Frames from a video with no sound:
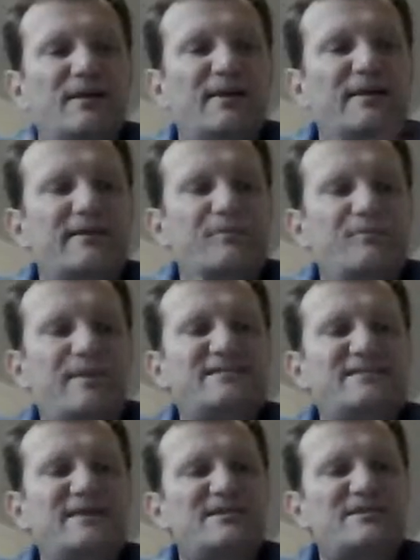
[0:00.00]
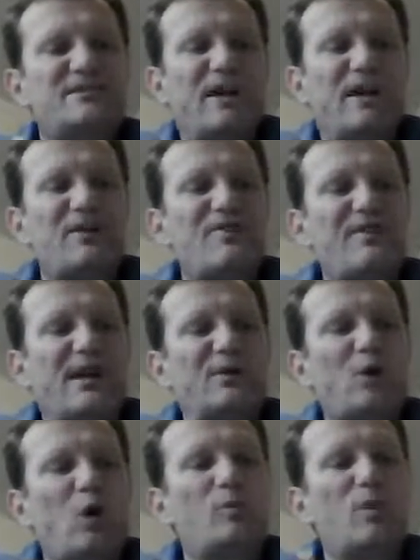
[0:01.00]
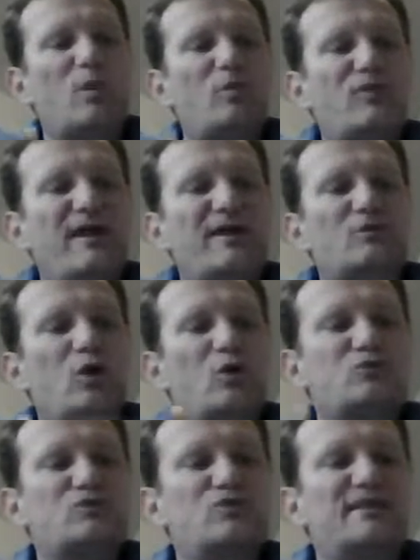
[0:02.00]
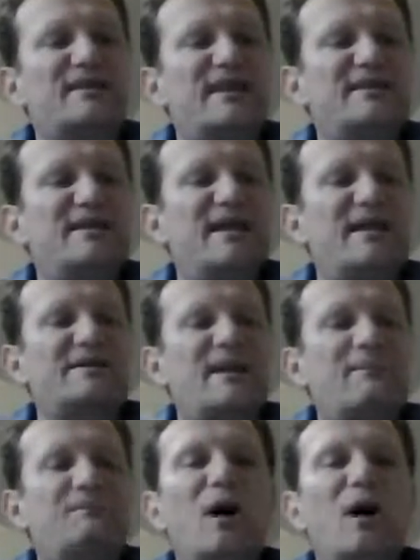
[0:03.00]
The PTH, the parathyroid hormone, then goes to the kidney, and in the